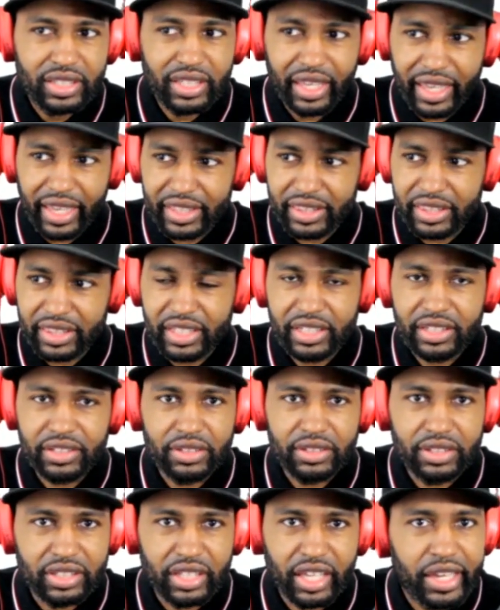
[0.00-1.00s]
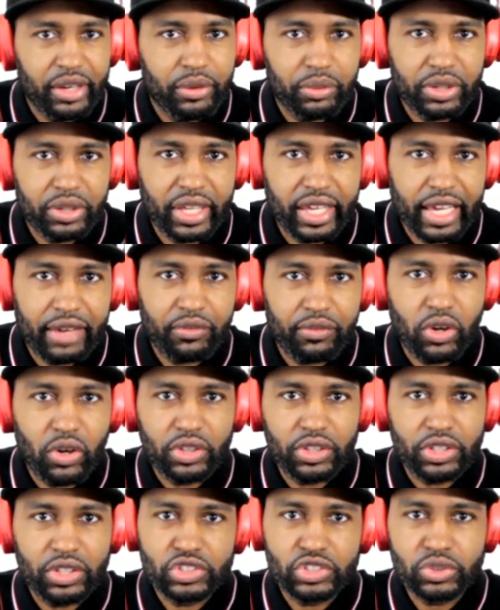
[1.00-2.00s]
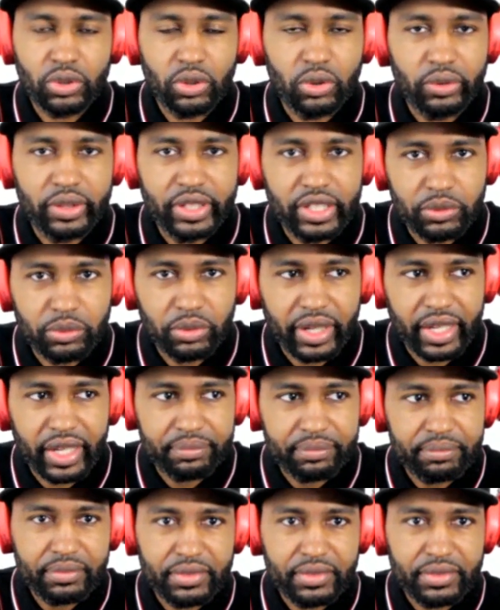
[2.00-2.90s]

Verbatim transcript: at the end of the day want to have all the control anyway.